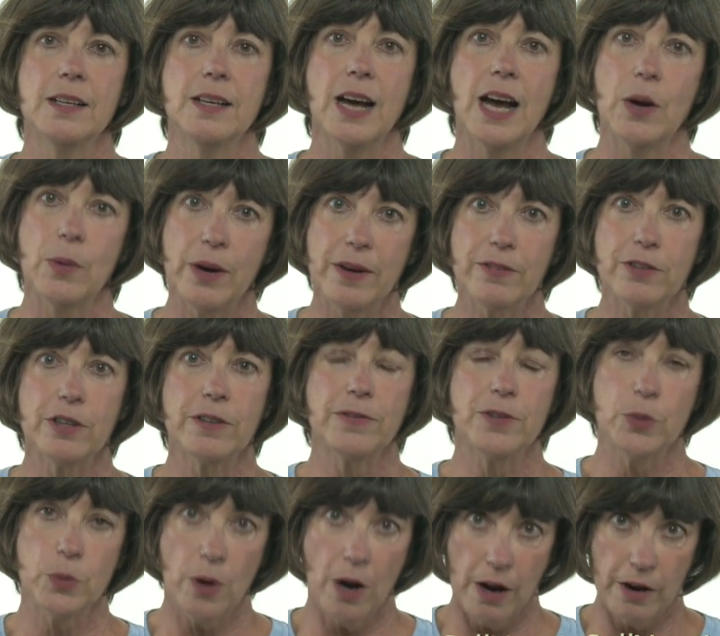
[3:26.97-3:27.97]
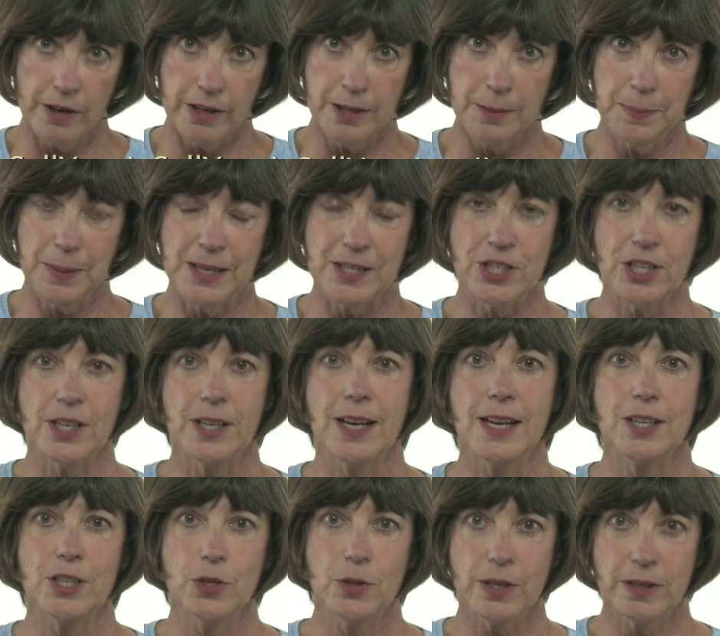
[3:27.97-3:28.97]
However, if you are on a budget,
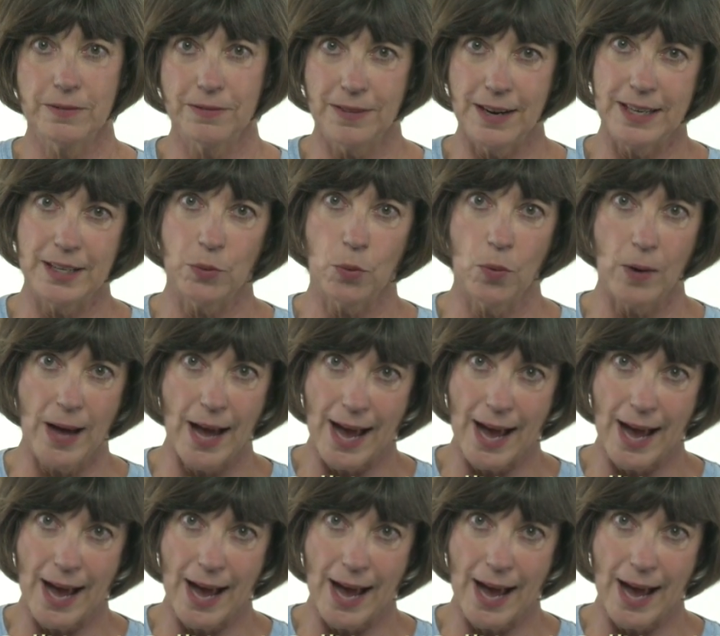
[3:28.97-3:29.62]
you can find an